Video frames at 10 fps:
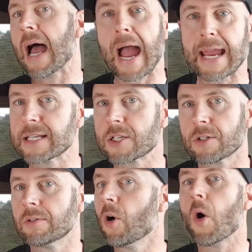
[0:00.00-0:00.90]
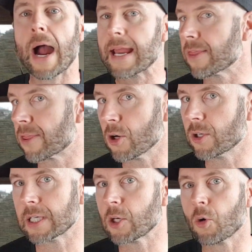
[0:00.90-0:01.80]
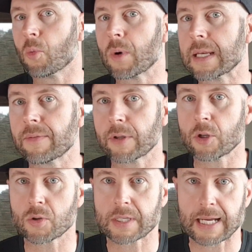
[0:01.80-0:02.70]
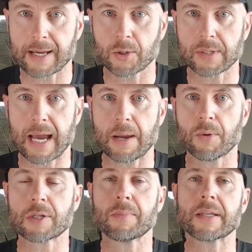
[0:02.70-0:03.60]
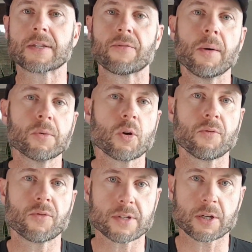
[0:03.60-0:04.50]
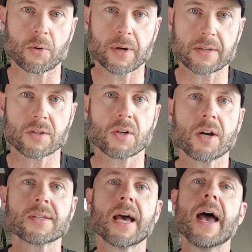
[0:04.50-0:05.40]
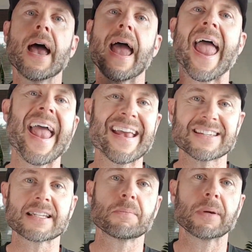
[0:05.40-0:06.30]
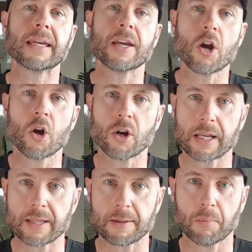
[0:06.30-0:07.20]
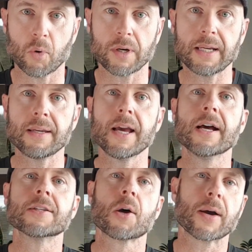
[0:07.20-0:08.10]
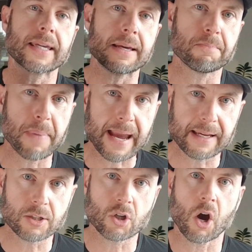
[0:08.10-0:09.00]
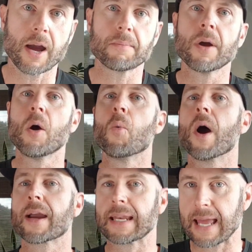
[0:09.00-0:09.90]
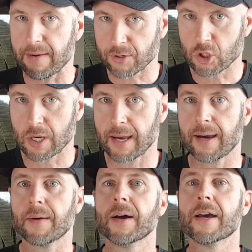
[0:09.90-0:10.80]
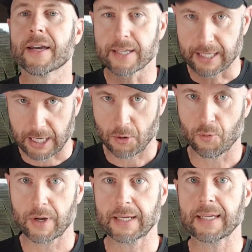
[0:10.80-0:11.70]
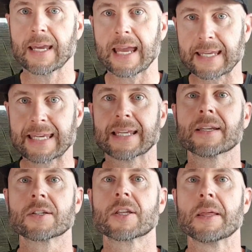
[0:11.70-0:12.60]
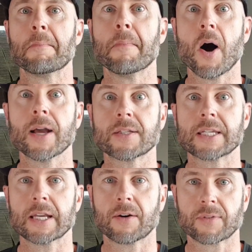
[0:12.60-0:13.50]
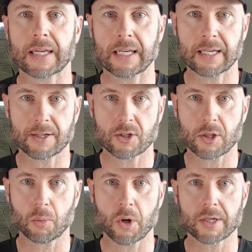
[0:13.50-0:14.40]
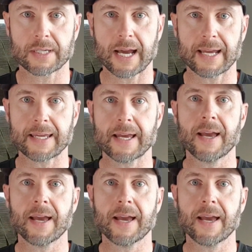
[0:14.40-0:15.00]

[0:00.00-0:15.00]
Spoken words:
8 or 8:30 or whenever you start your day, which means if I'm doing physical exercise, it has to be early in the morning so I get back in time where I can have a shower, get ready, and get into the mindset of getting into the work day.